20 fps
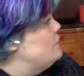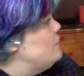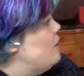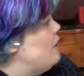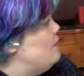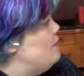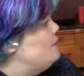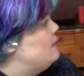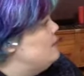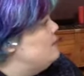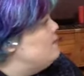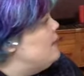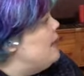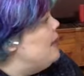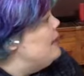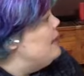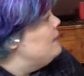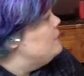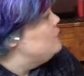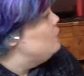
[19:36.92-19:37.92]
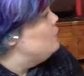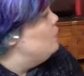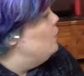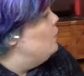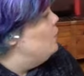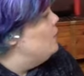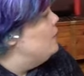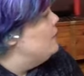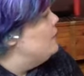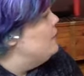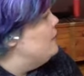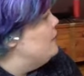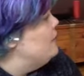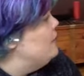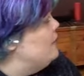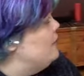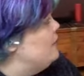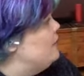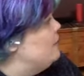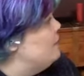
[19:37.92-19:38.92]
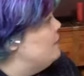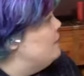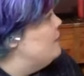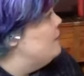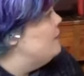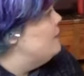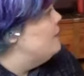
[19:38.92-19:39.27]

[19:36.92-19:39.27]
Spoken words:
Drop the butt toward the earth,